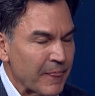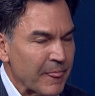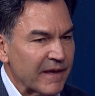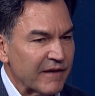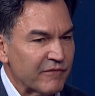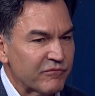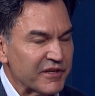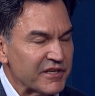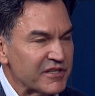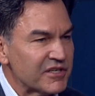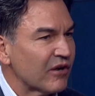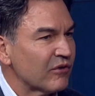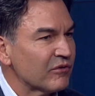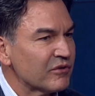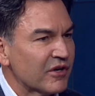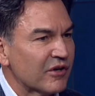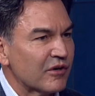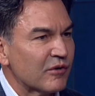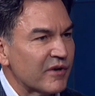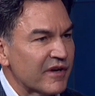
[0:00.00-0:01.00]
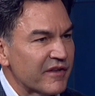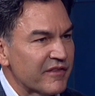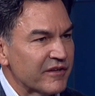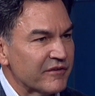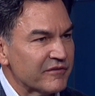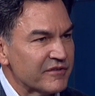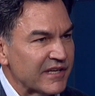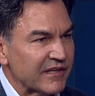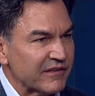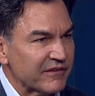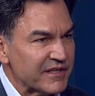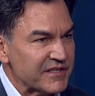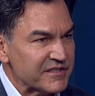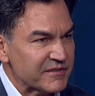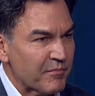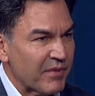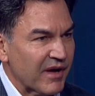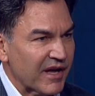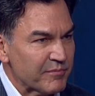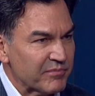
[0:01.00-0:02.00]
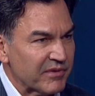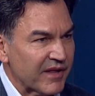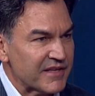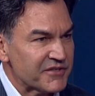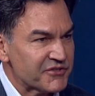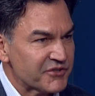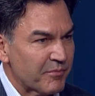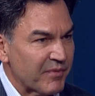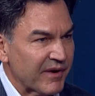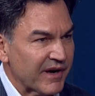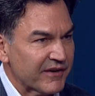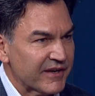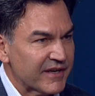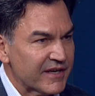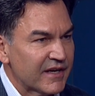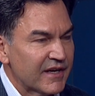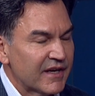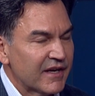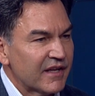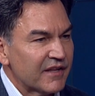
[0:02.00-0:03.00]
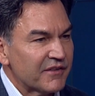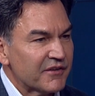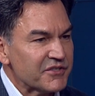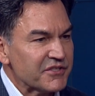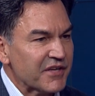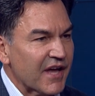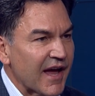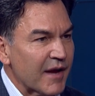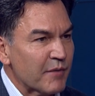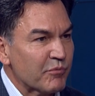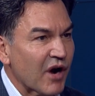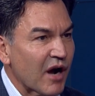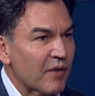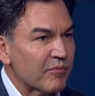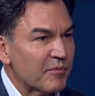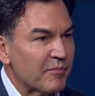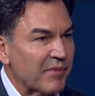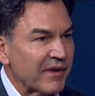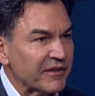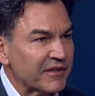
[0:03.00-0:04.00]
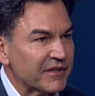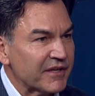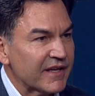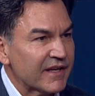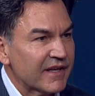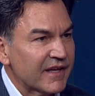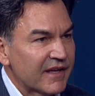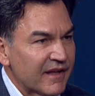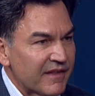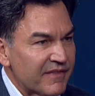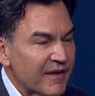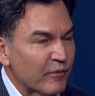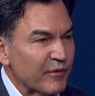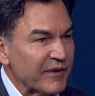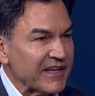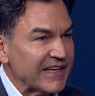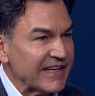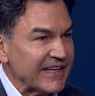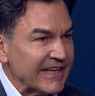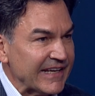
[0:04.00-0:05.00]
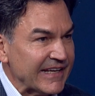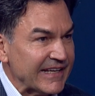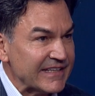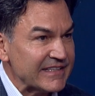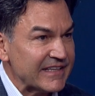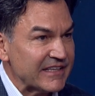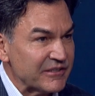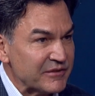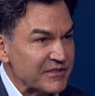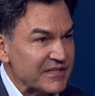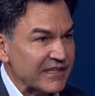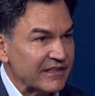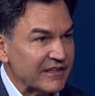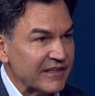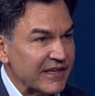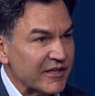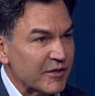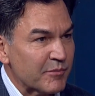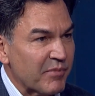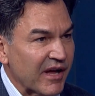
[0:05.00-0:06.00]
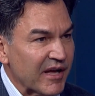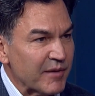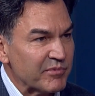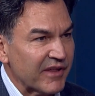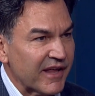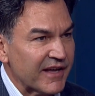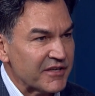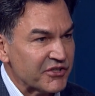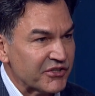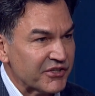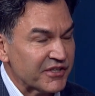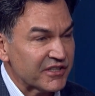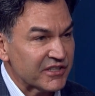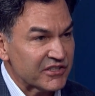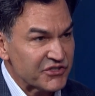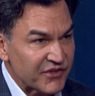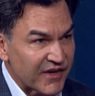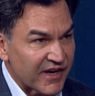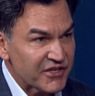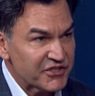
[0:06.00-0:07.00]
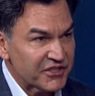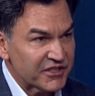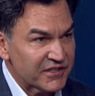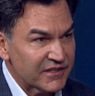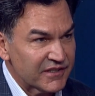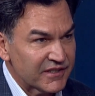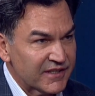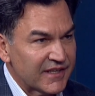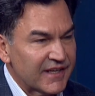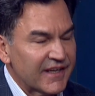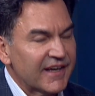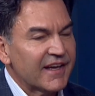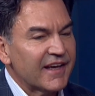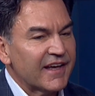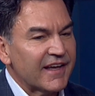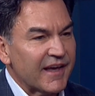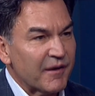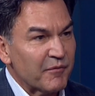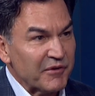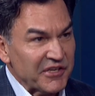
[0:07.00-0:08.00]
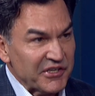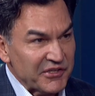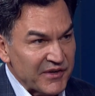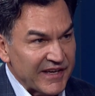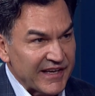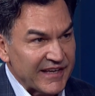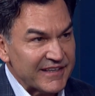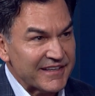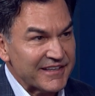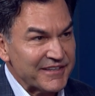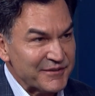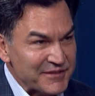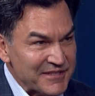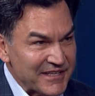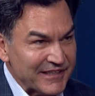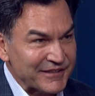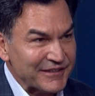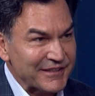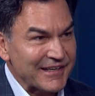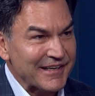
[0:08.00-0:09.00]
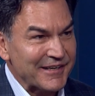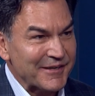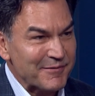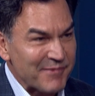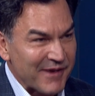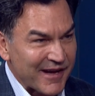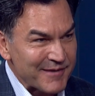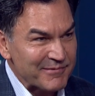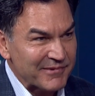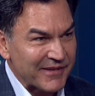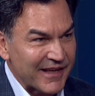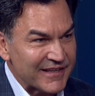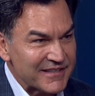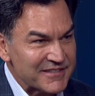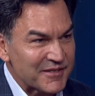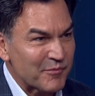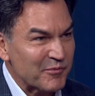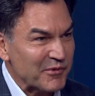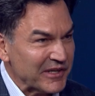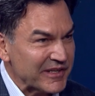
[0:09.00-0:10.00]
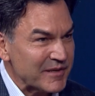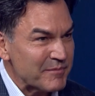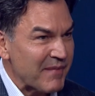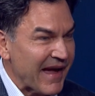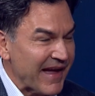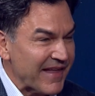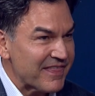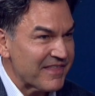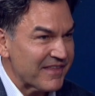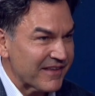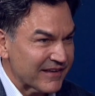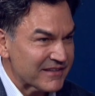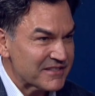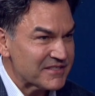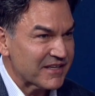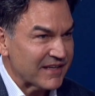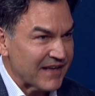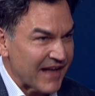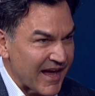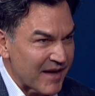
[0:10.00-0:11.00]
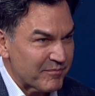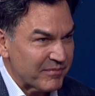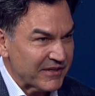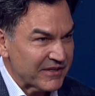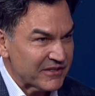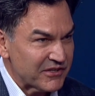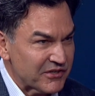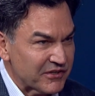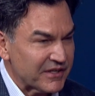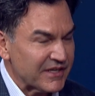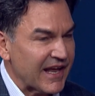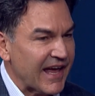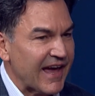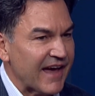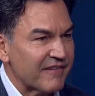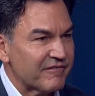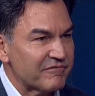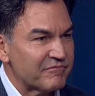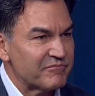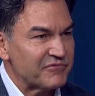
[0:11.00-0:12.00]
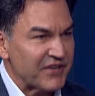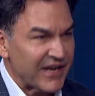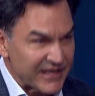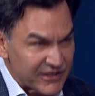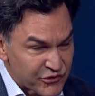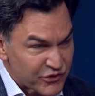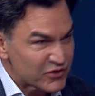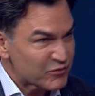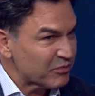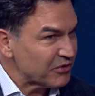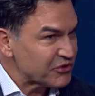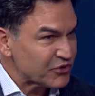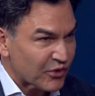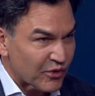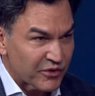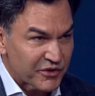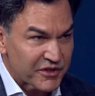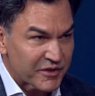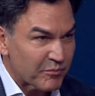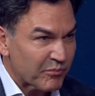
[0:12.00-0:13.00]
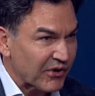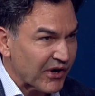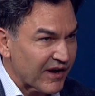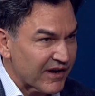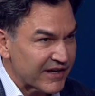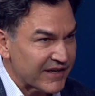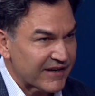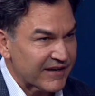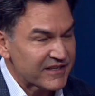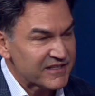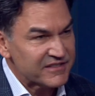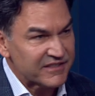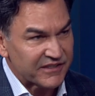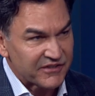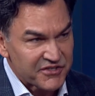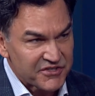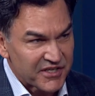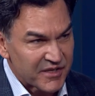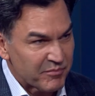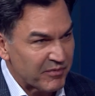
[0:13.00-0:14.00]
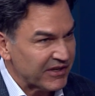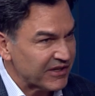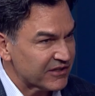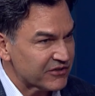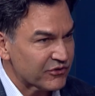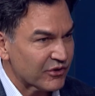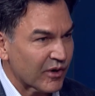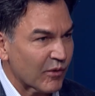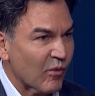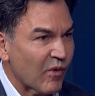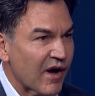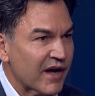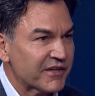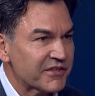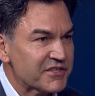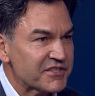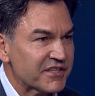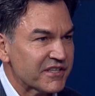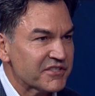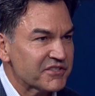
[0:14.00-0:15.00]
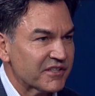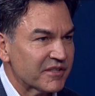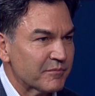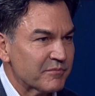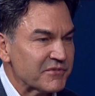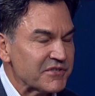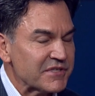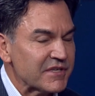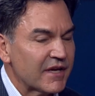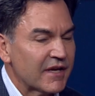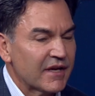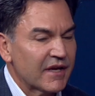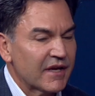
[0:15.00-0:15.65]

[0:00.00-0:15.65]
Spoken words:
if we don't know where the utilities and pipelines are buried, there's a high probability that we could hit a utility or pipeline during construction. And when you hit a utility or pipeline, some really bad things can happen. Mm. You could have dangerous petroleum products that are seeping into our water systems.